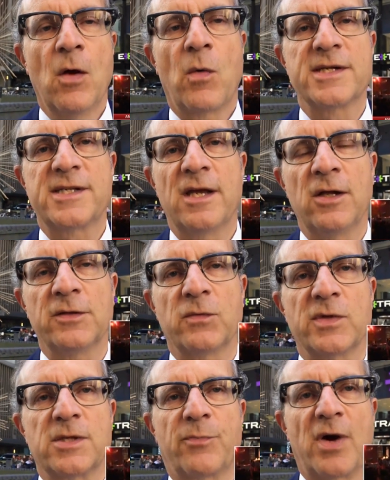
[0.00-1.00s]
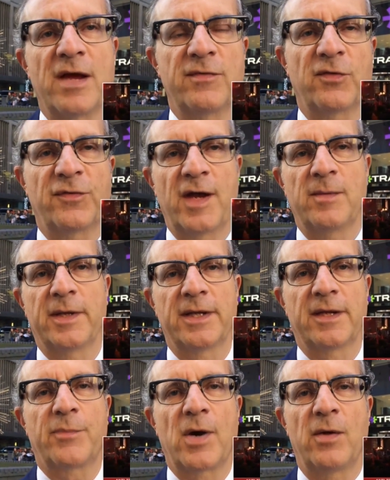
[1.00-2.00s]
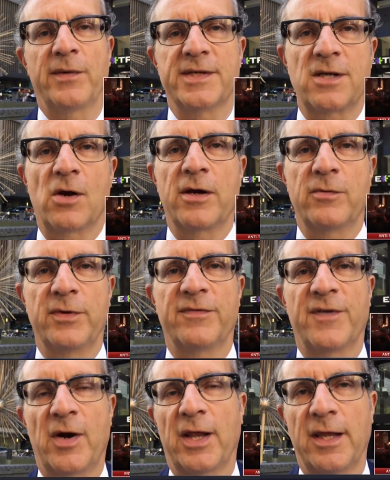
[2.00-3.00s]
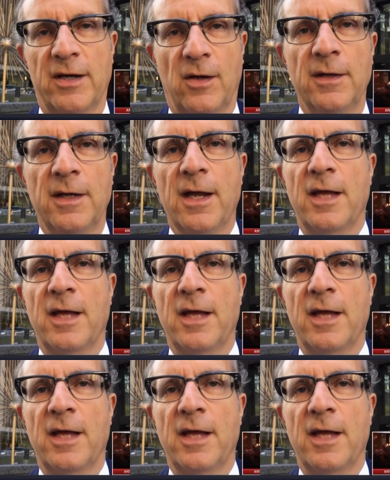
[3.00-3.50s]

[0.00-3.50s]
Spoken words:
whereas the Hilton was a private family that probably started with very little